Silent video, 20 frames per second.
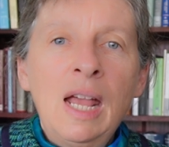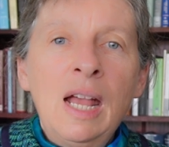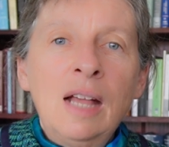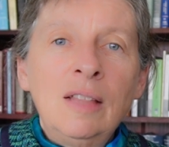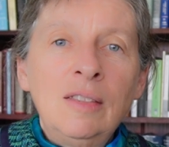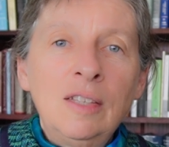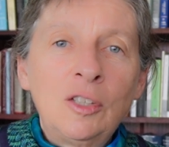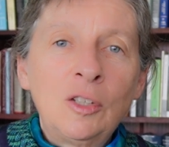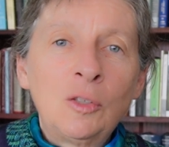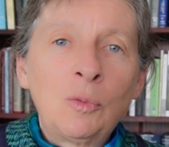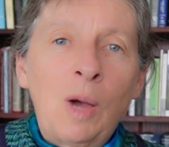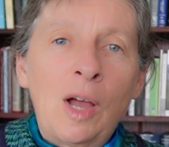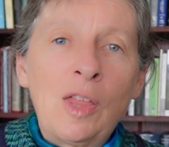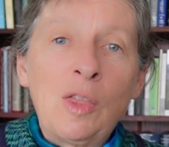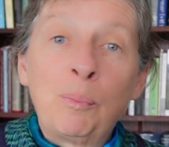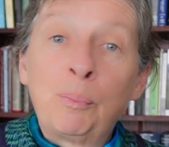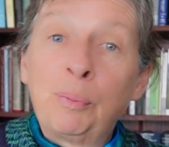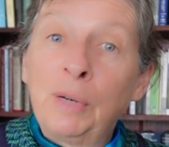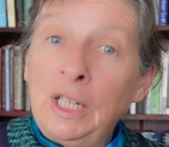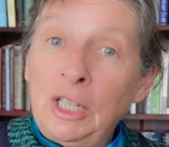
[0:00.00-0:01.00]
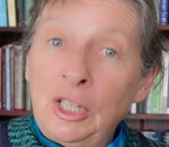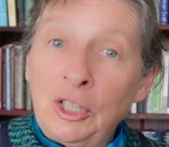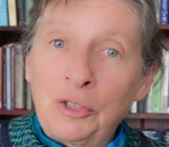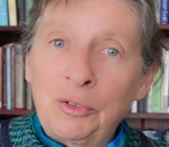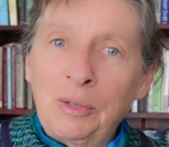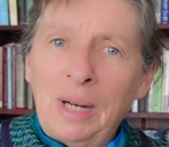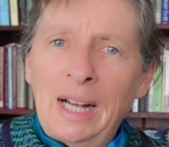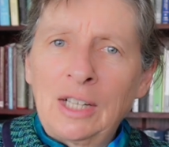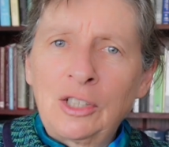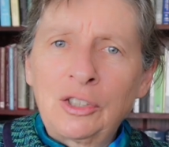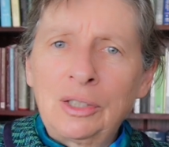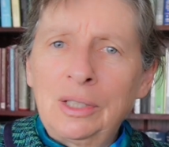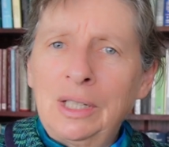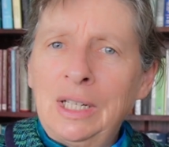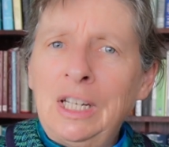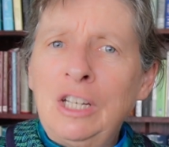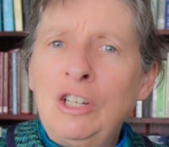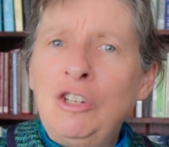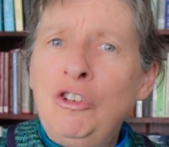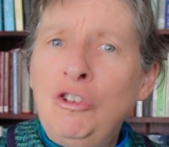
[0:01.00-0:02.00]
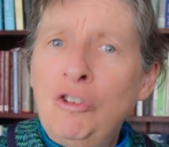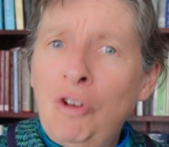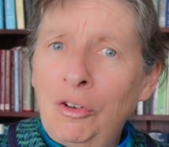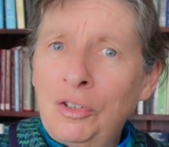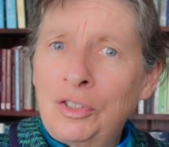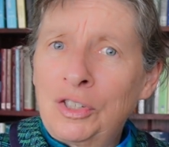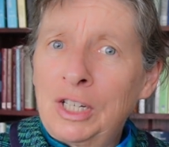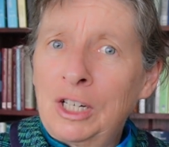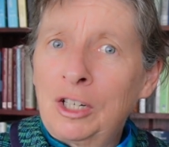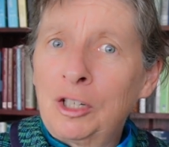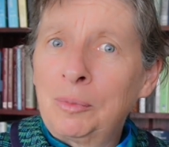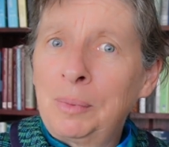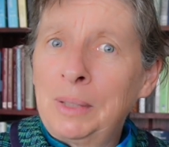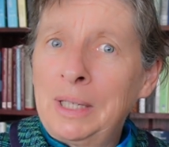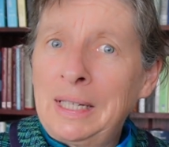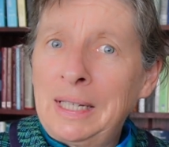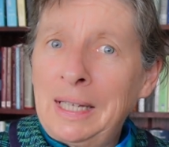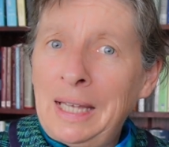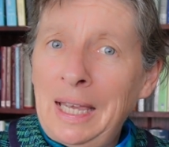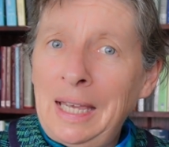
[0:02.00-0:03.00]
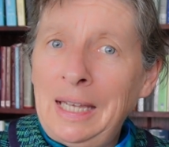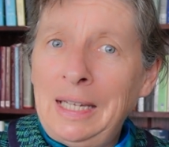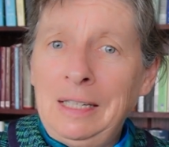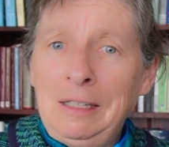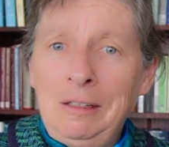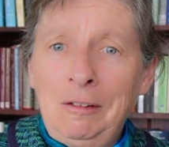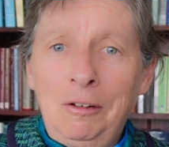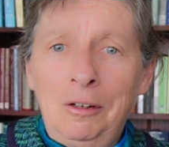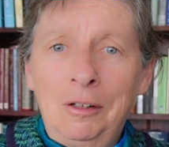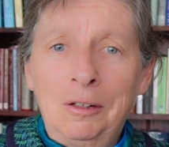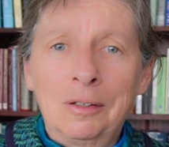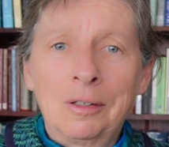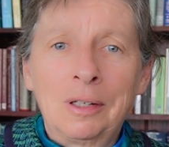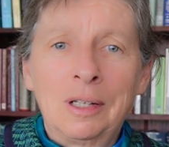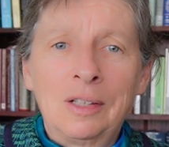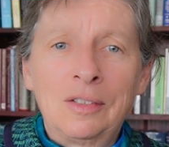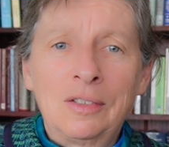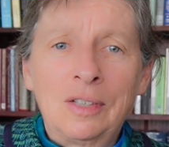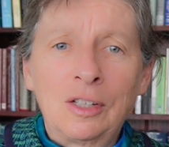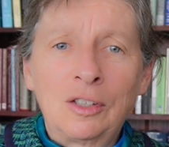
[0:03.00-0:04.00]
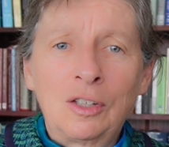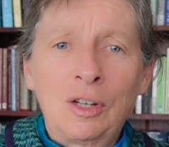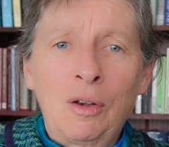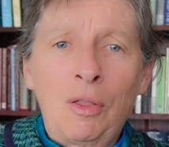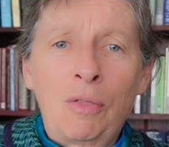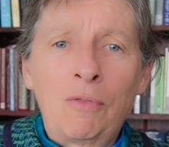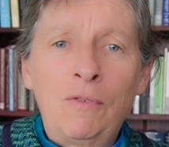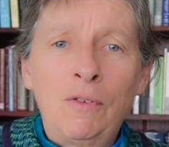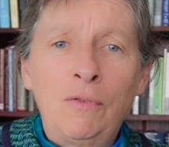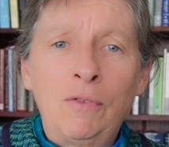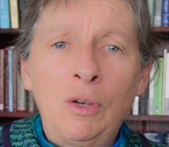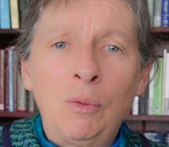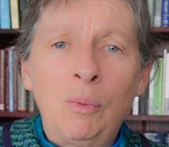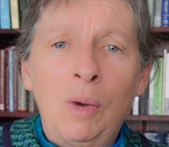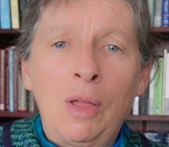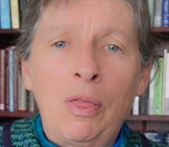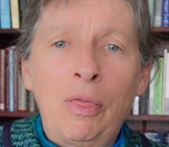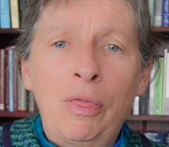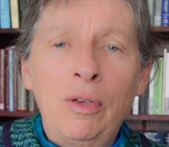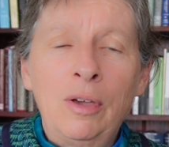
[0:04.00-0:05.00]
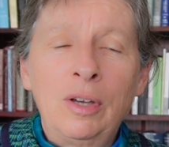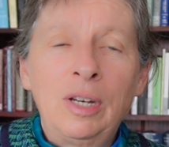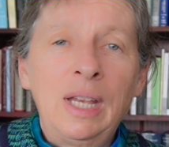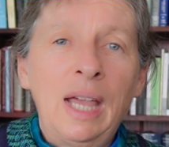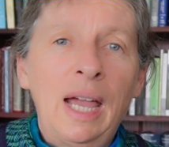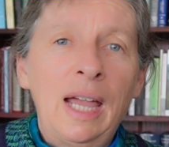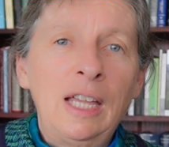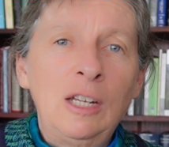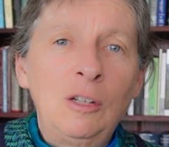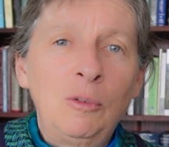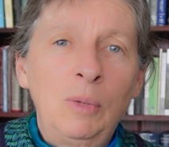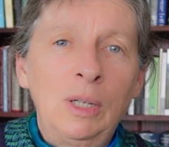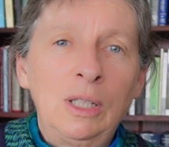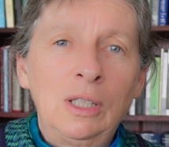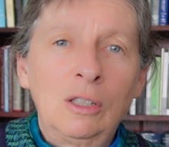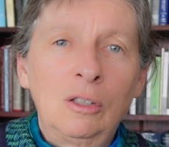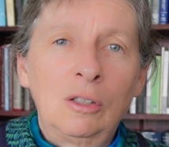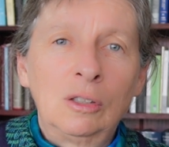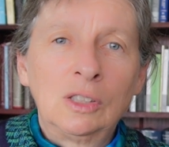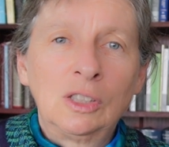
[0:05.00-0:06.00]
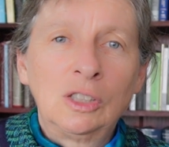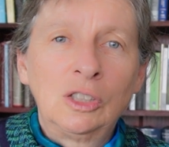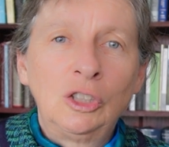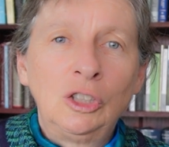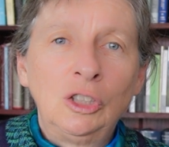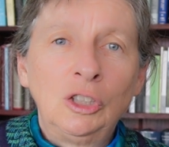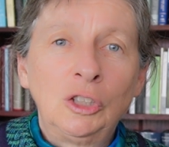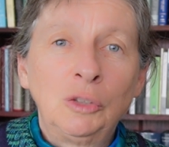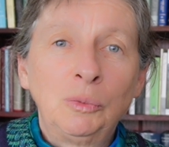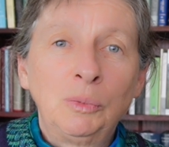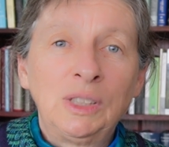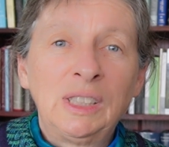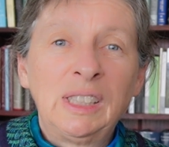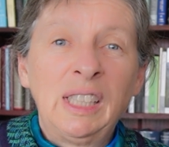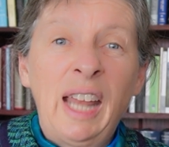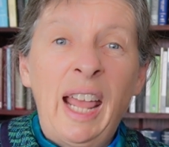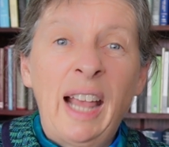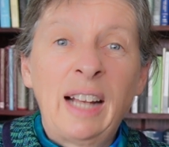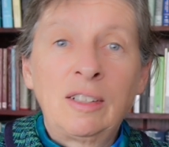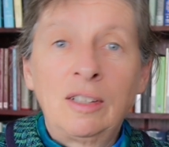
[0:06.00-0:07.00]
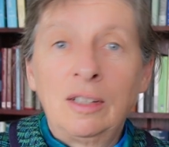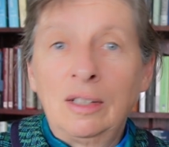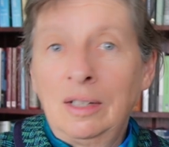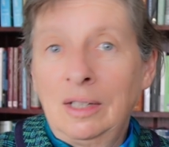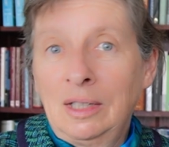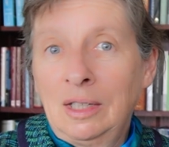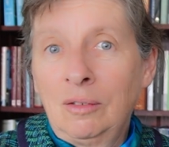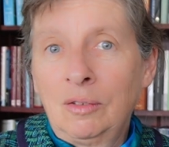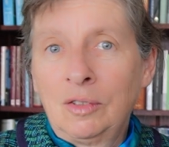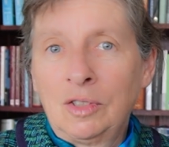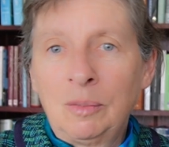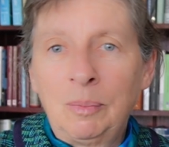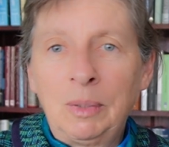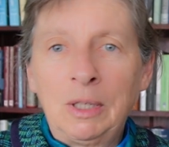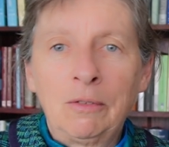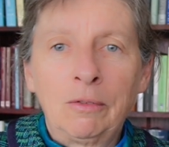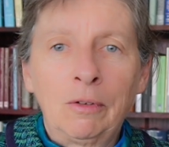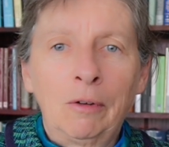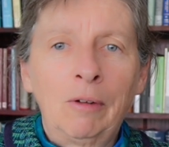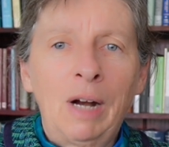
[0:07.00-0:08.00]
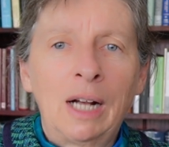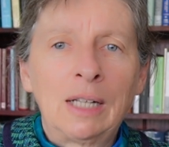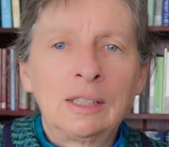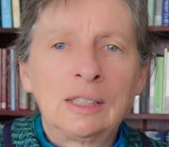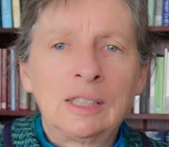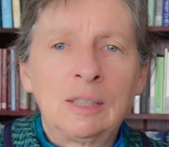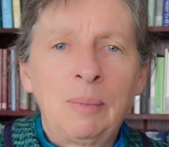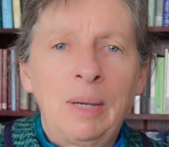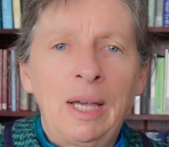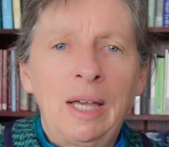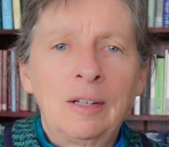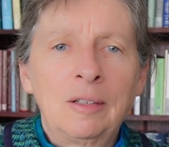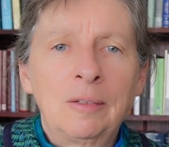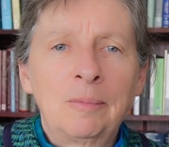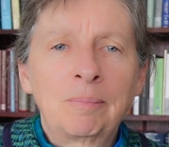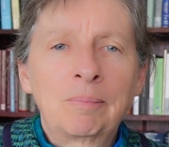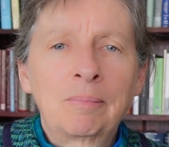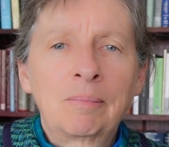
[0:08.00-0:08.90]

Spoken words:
This is why the British were actually not terribly keen on section 5138 when the Constitution was enacted, and there was a bit of a ruckus about it.